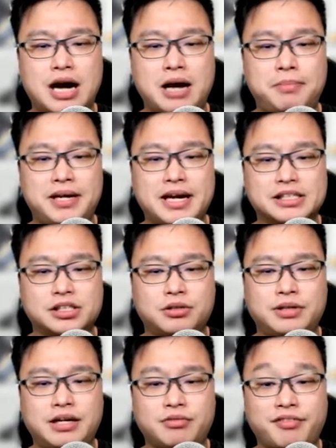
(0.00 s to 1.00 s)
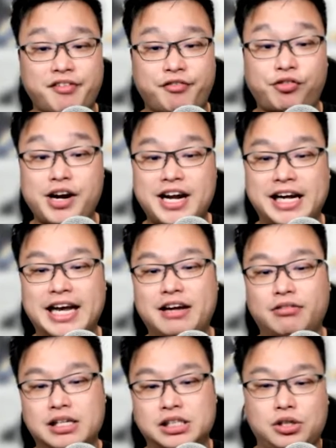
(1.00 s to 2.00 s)
IPS screen with a 3K
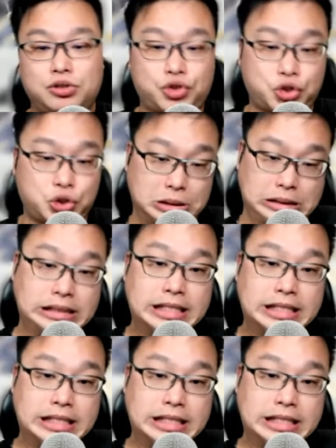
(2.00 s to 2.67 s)
resolution.